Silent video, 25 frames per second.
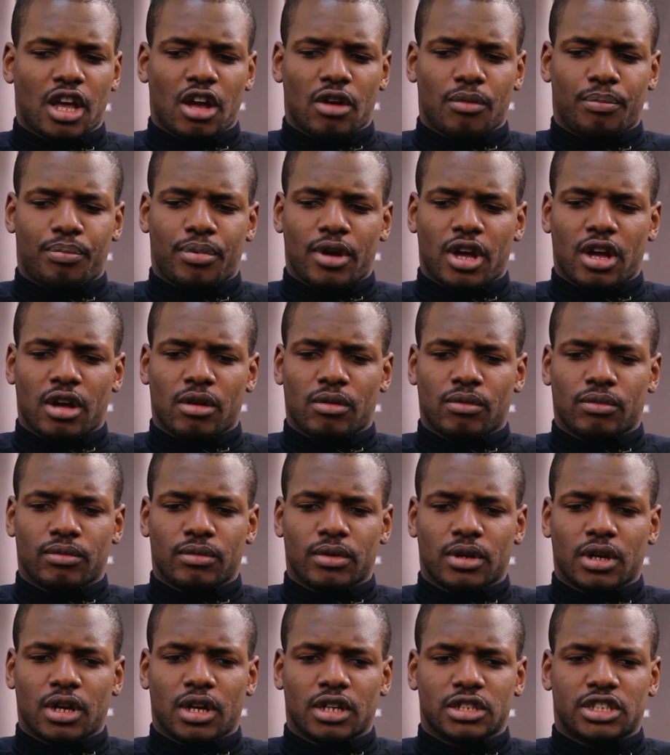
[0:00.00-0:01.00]
a, a,
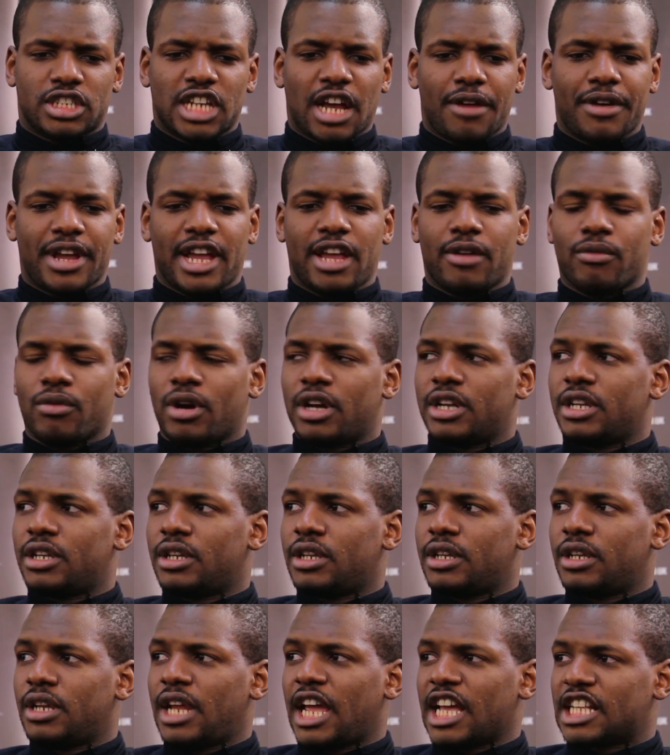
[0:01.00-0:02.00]
a charity run
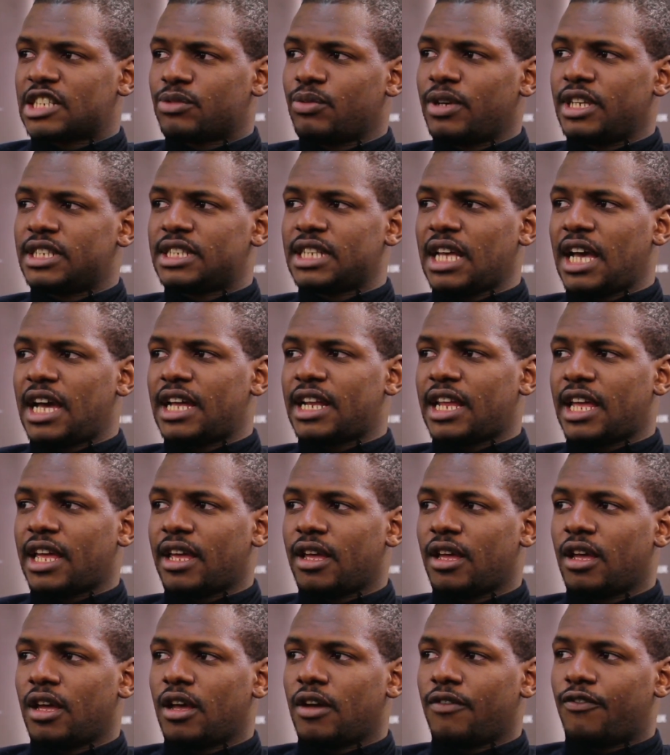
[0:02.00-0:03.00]
next week
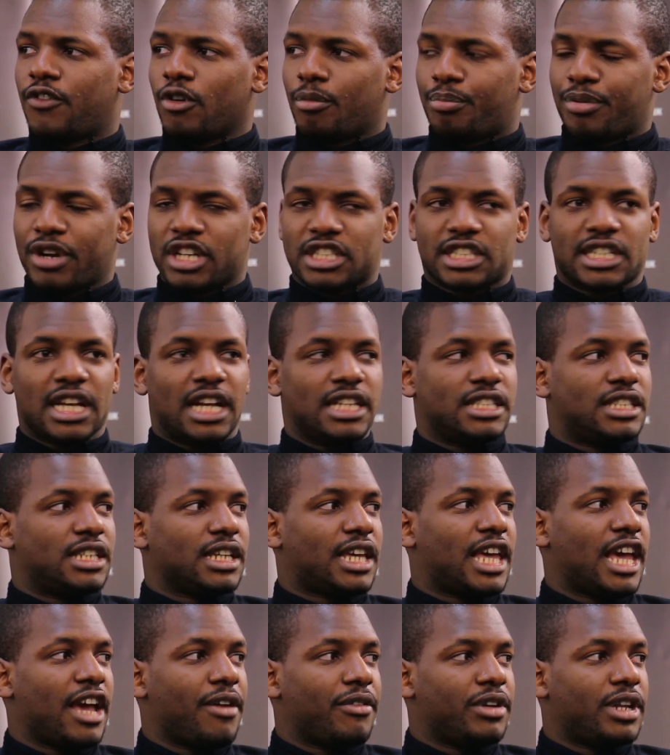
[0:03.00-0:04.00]
Saturday for breast
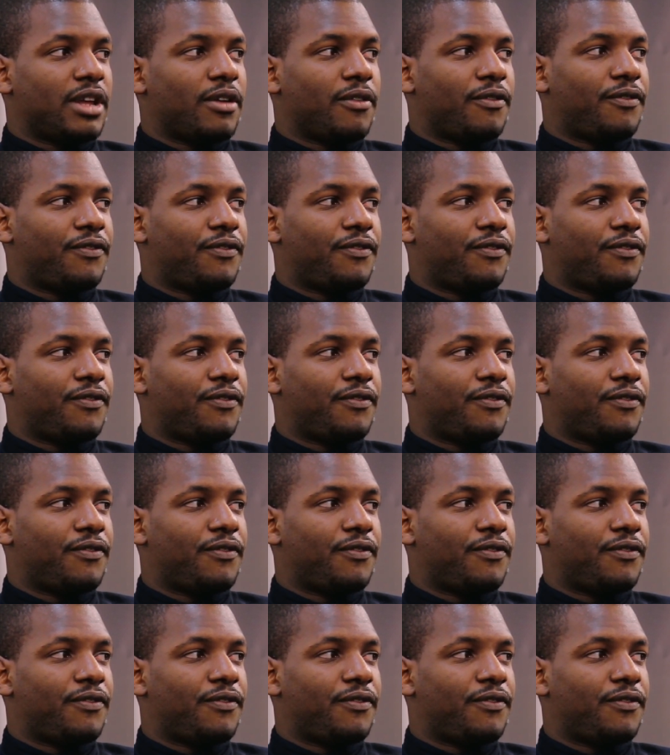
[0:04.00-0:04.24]
cancer care and